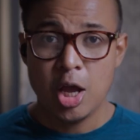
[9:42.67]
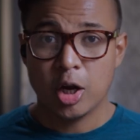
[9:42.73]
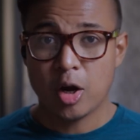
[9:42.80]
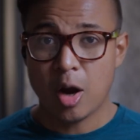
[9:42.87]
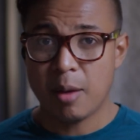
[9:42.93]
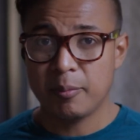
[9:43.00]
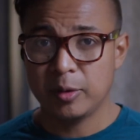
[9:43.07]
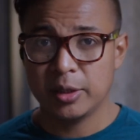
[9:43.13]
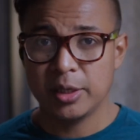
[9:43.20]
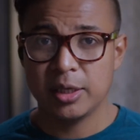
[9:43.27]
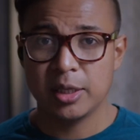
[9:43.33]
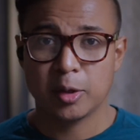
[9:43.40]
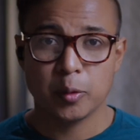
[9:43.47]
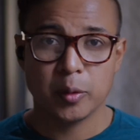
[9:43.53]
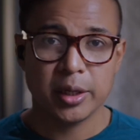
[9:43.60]
Commonly,
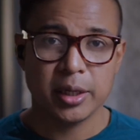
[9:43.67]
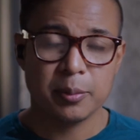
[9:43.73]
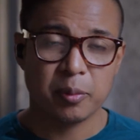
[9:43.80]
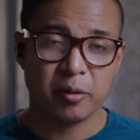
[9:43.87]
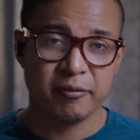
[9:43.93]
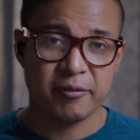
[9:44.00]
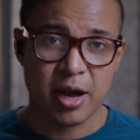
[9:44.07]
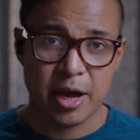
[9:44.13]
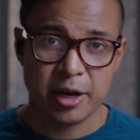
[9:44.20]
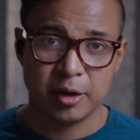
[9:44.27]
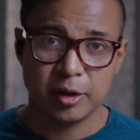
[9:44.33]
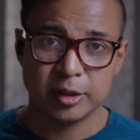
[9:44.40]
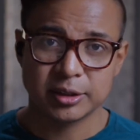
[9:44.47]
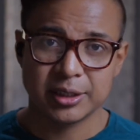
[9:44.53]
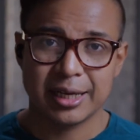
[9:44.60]
liquidity
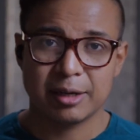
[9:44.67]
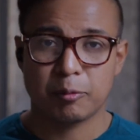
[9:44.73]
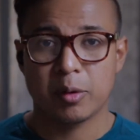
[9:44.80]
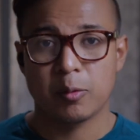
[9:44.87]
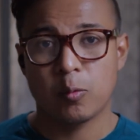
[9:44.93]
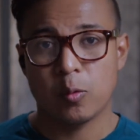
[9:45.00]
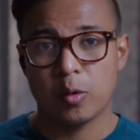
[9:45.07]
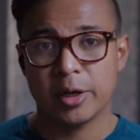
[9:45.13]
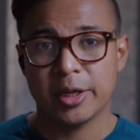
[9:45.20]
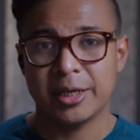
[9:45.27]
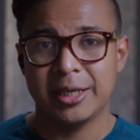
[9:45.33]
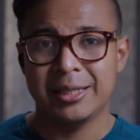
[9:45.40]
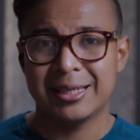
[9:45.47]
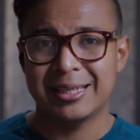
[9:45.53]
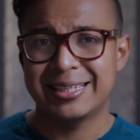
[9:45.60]
providers get rewarded
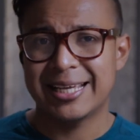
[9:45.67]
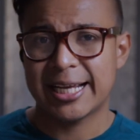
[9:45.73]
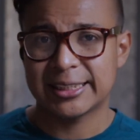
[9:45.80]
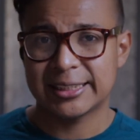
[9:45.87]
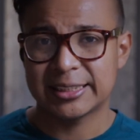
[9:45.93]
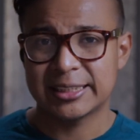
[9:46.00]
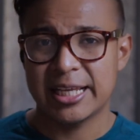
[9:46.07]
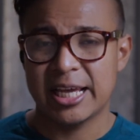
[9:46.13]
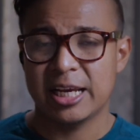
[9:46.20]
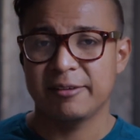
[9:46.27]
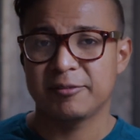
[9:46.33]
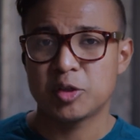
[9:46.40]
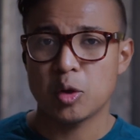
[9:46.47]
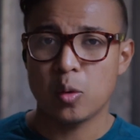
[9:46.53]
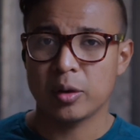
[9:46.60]
in the DEX's
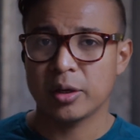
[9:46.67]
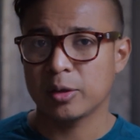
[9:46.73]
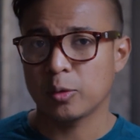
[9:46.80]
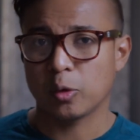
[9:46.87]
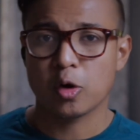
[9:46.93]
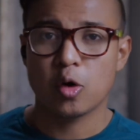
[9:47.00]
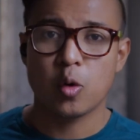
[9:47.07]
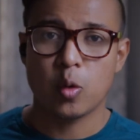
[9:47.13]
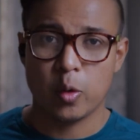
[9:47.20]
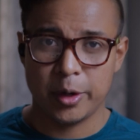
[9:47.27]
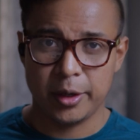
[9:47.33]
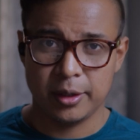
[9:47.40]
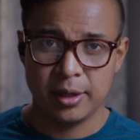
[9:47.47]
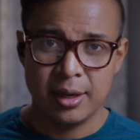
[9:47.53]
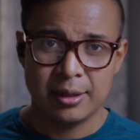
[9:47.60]
native token or
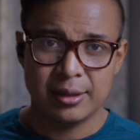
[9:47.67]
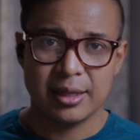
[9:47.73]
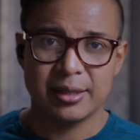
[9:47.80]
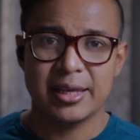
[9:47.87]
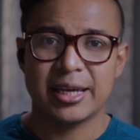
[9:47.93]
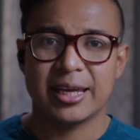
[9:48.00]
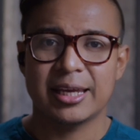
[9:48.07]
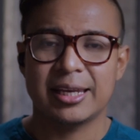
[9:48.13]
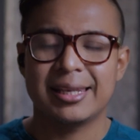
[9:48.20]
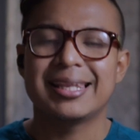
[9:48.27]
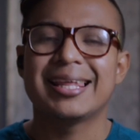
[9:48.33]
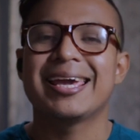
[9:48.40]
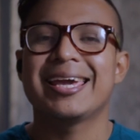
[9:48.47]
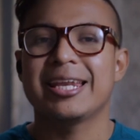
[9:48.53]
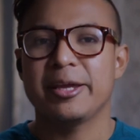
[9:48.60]
coin that they can
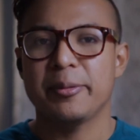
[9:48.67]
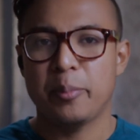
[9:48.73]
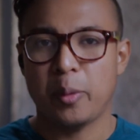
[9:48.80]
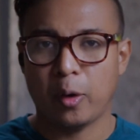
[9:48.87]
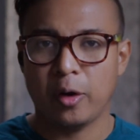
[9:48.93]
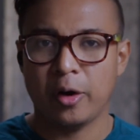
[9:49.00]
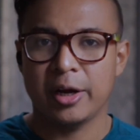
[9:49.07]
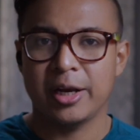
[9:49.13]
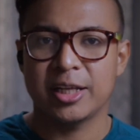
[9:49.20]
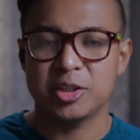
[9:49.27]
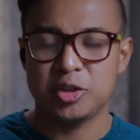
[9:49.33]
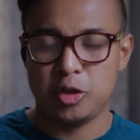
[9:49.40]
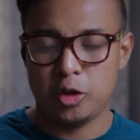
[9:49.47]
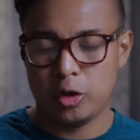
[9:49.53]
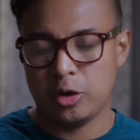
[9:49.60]
later burn
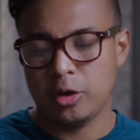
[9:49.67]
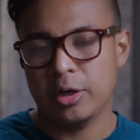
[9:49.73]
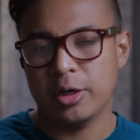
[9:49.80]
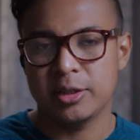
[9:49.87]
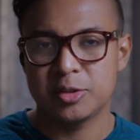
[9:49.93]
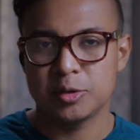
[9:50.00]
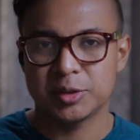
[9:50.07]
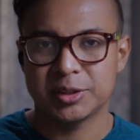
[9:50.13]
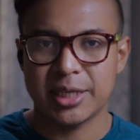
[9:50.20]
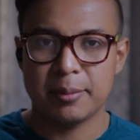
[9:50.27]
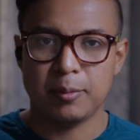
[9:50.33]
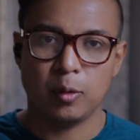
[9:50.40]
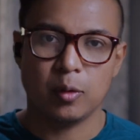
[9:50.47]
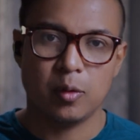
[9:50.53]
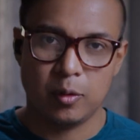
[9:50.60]
and turn into
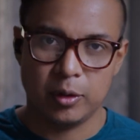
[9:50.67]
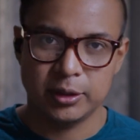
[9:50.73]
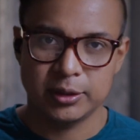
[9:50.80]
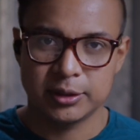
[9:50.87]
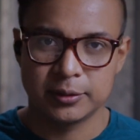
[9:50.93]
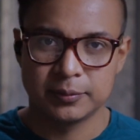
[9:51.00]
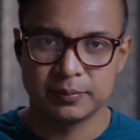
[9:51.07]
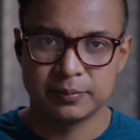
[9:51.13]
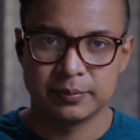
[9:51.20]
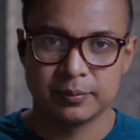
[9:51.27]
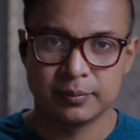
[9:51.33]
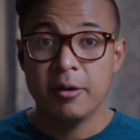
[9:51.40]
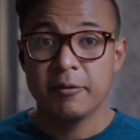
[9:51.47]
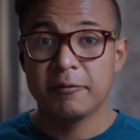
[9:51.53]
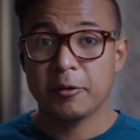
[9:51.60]
stablecoins.
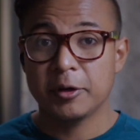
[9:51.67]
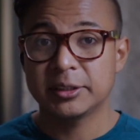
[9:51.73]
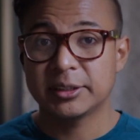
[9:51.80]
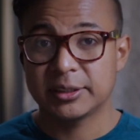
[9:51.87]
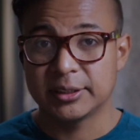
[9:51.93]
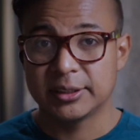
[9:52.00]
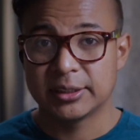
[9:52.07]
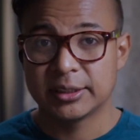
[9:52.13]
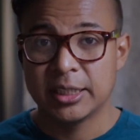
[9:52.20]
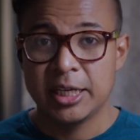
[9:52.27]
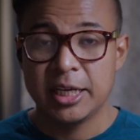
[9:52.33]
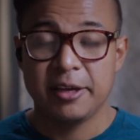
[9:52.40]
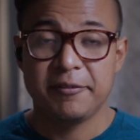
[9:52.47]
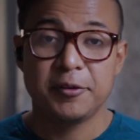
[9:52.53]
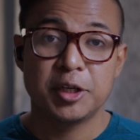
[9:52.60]
For instance,
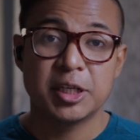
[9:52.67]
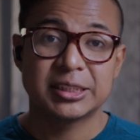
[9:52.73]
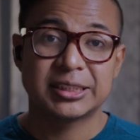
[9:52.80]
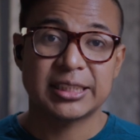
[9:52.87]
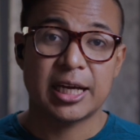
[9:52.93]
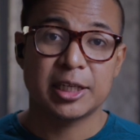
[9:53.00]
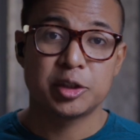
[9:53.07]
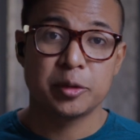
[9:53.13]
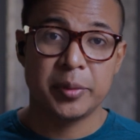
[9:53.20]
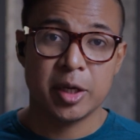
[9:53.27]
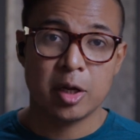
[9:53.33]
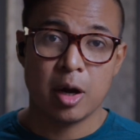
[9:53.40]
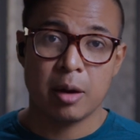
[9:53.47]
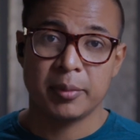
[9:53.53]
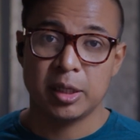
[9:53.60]
if you decide to
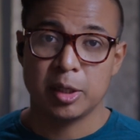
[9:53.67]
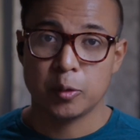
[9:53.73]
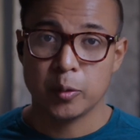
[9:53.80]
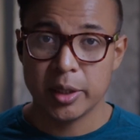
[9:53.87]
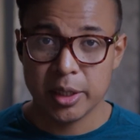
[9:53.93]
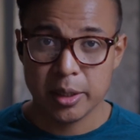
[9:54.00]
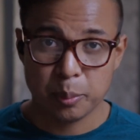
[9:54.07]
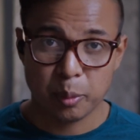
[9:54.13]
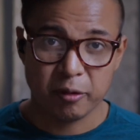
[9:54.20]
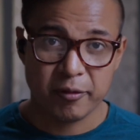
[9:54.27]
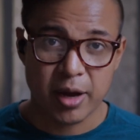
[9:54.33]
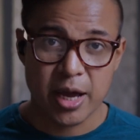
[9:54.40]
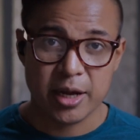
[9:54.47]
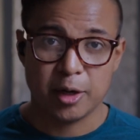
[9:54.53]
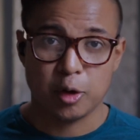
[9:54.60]
become a liquidity
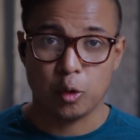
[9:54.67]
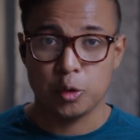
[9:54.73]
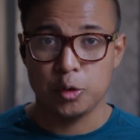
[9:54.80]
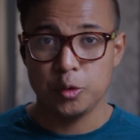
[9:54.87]
provider on